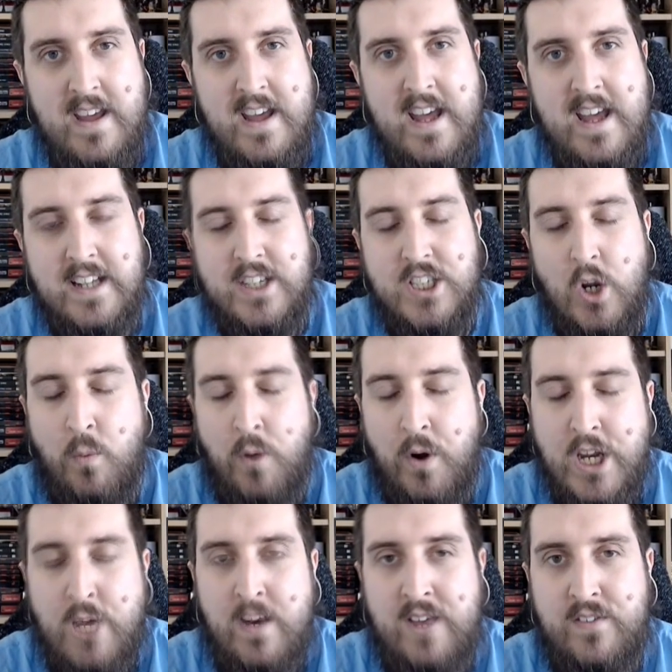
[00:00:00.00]
And so
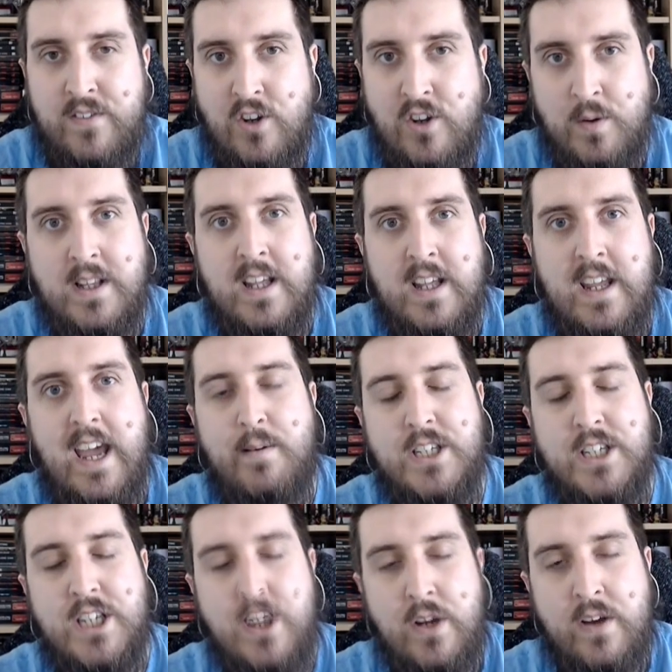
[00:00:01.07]
what you have to do in the game
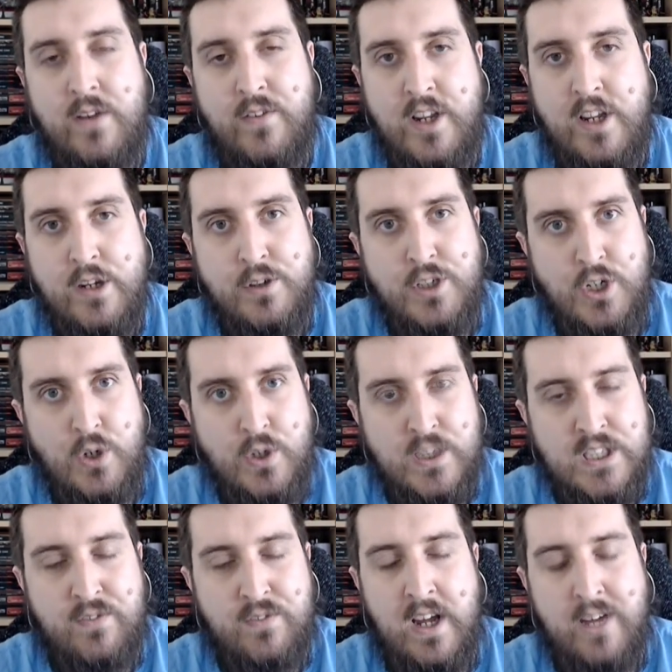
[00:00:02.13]
is that you have to use your
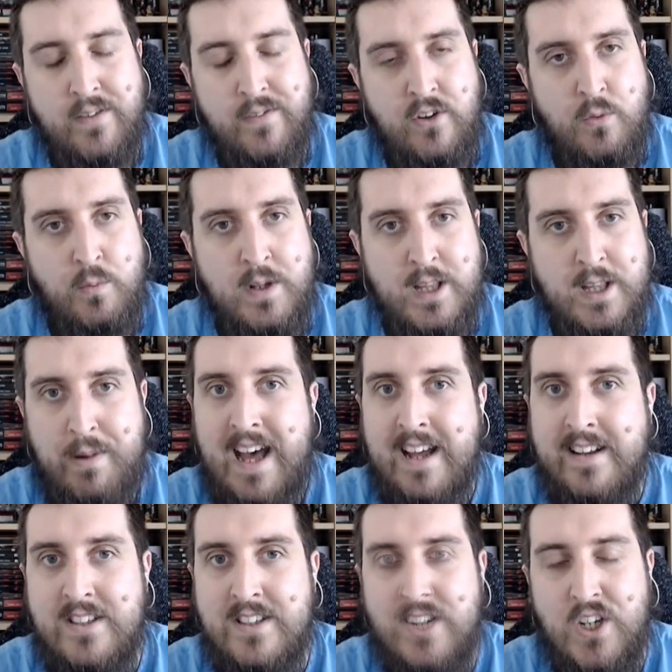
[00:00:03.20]
survivors with the
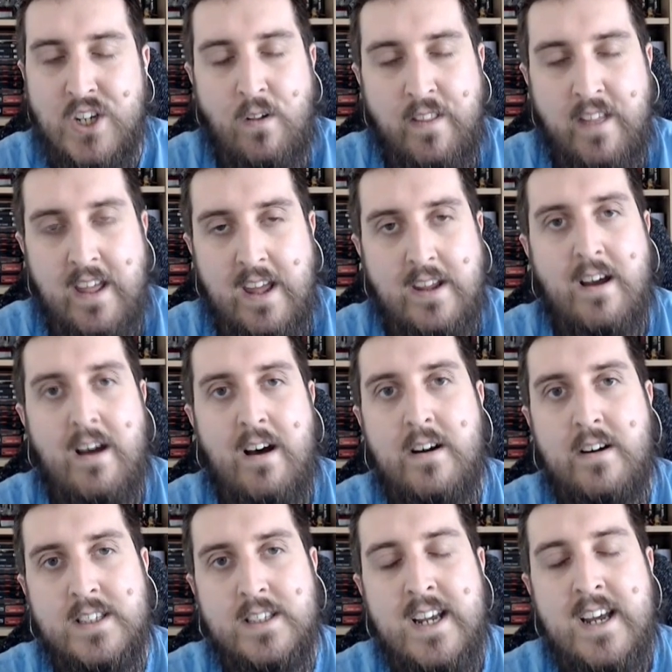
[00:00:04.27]
patterns on their
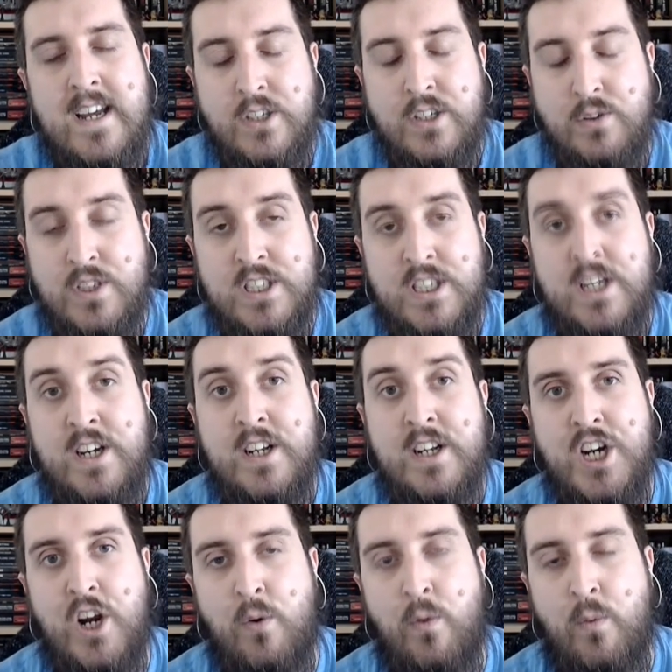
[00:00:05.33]
cards to
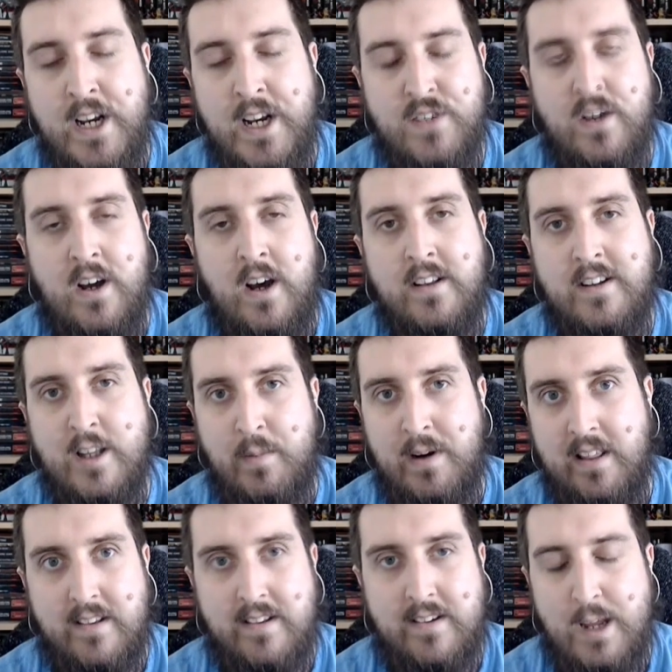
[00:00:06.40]
search a range of cards in the
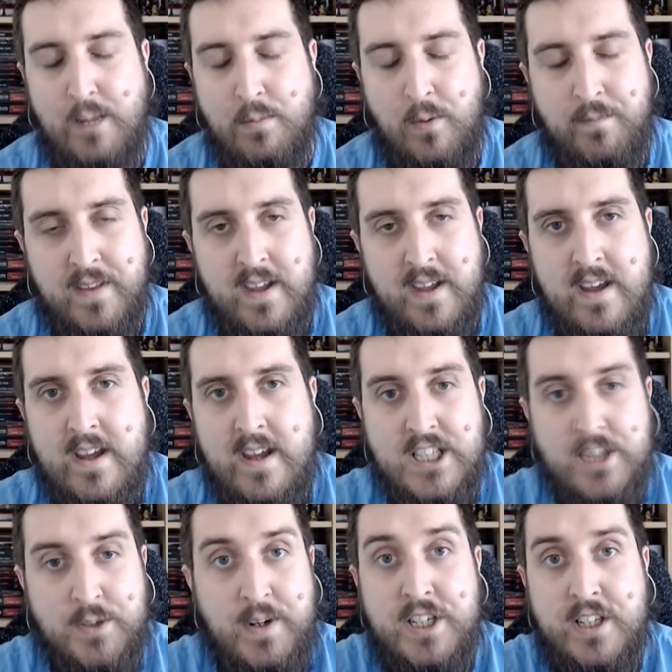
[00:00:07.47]
middle of the table.
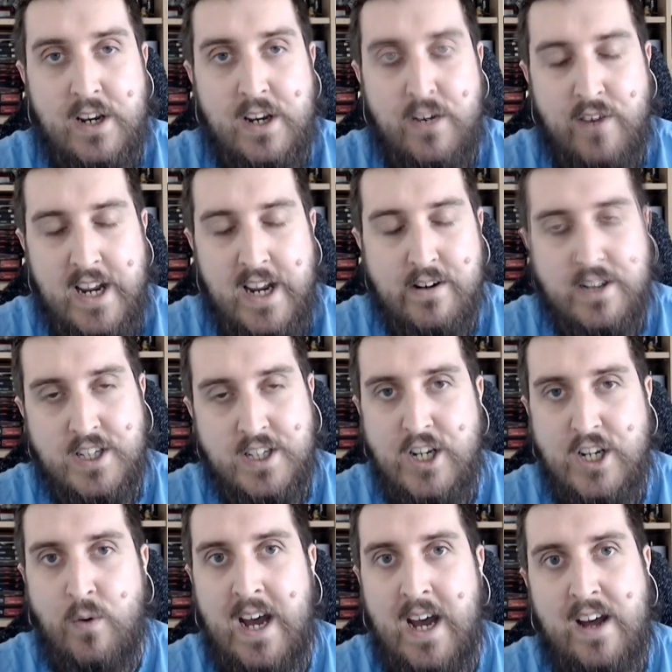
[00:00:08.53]
So each of the different heroes that
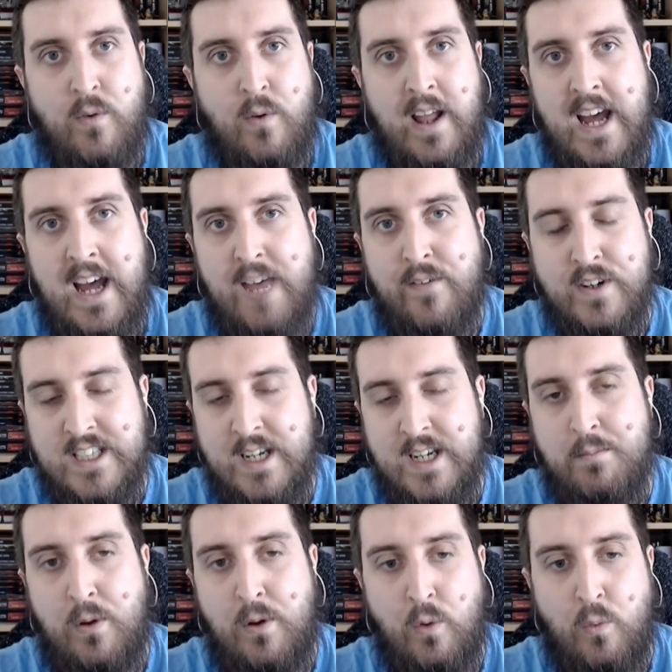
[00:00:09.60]
you have will have, for
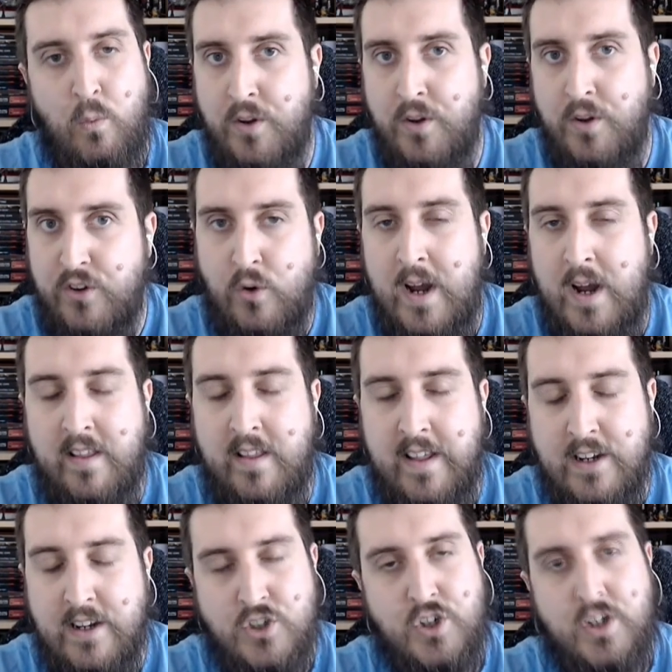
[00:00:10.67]
example, one square that they
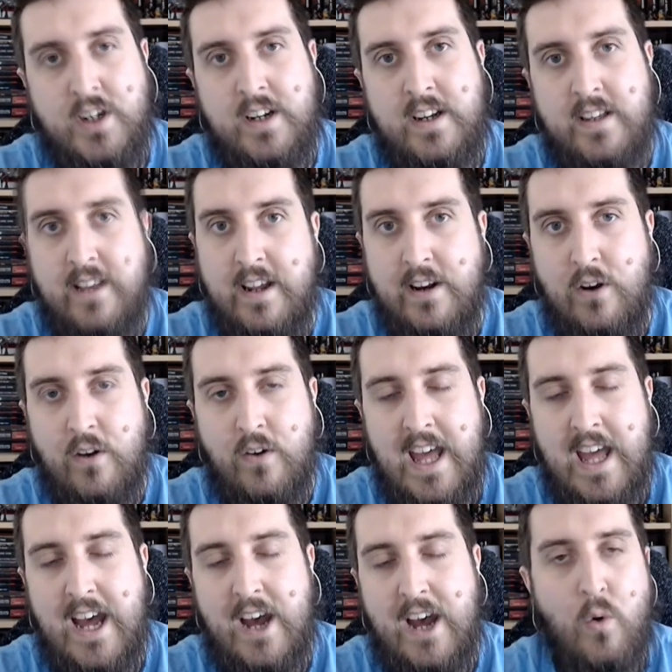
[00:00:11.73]
could look
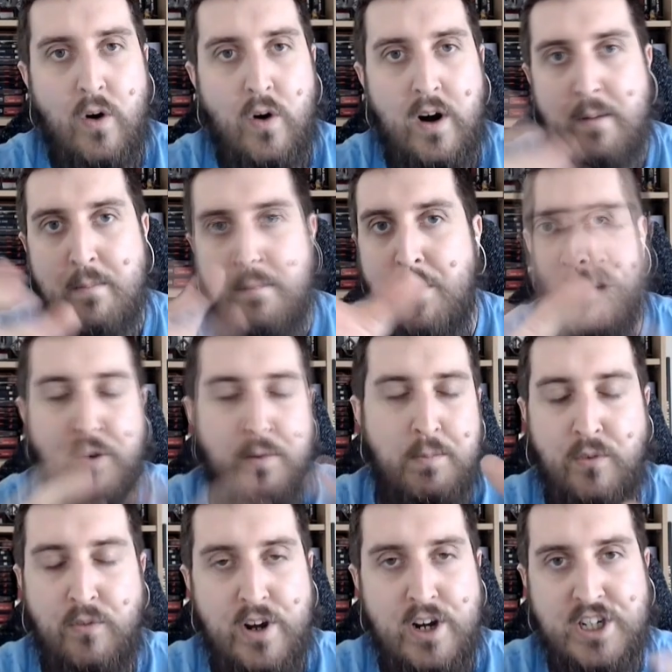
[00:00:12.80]
at, or
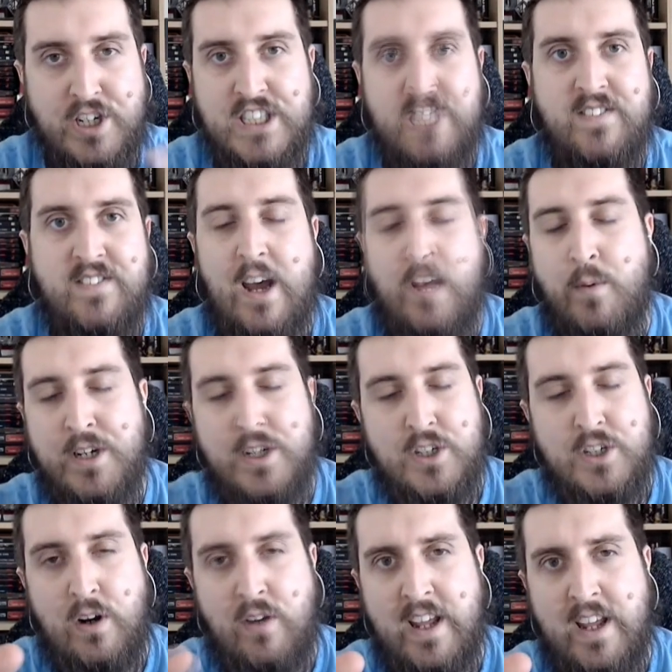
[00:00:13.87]
multiple versions of that, which
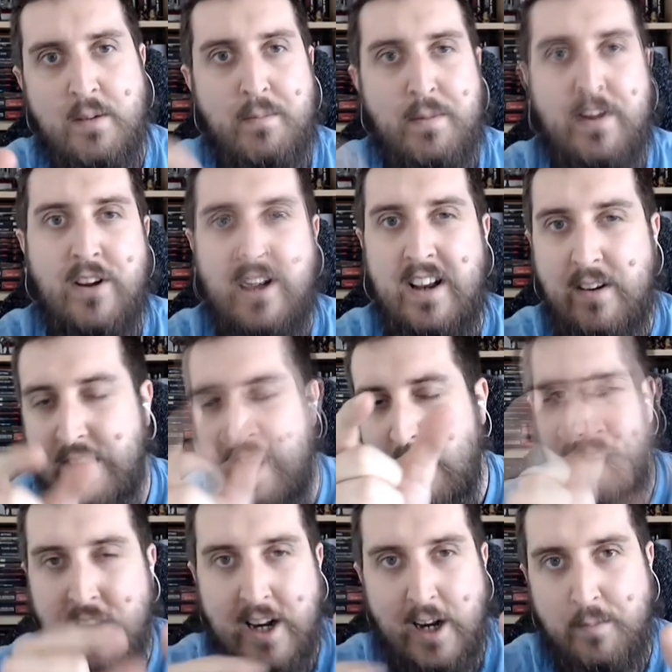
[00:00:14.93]
sort of like can be done. They
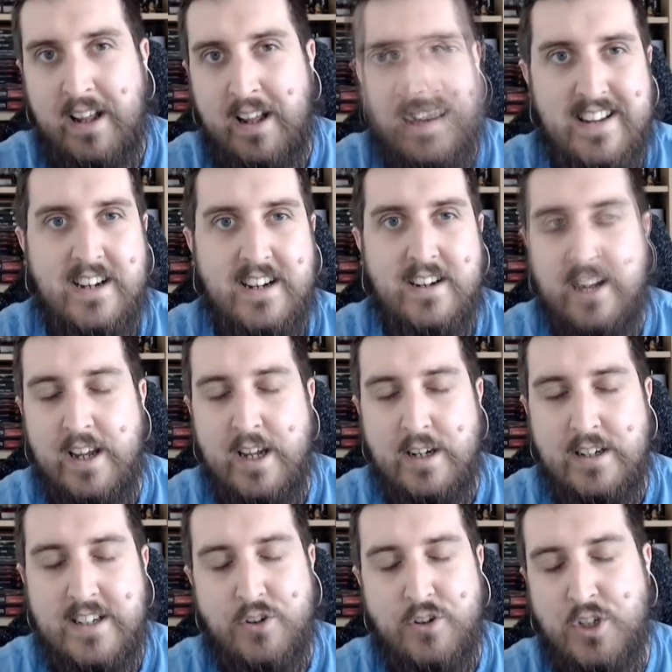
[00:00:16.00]
look a little bit like
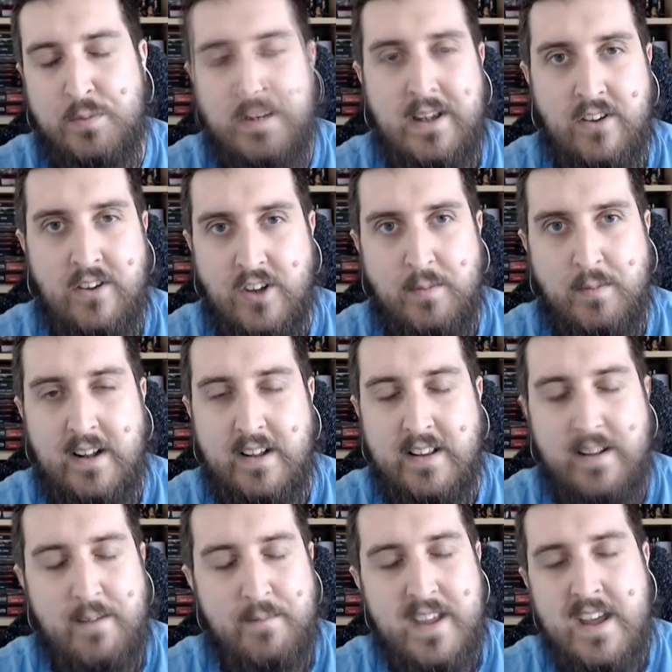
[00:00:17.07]
Tetris pieces or something like
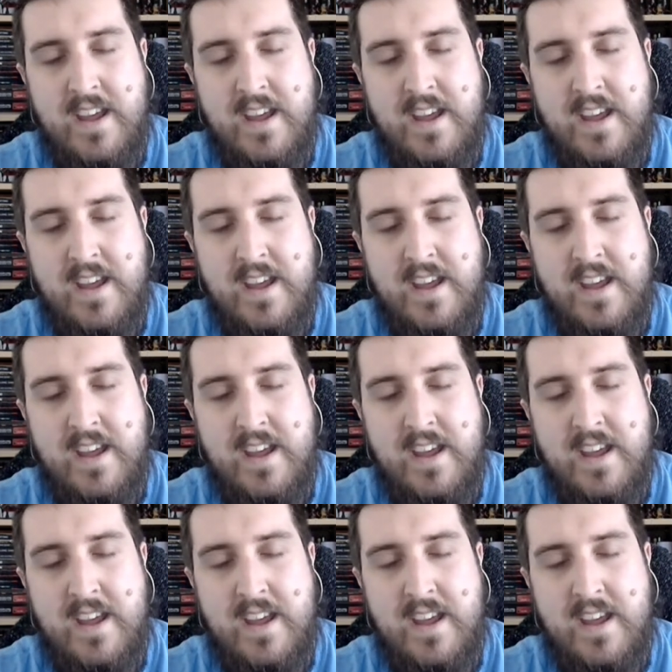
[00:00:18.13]
that.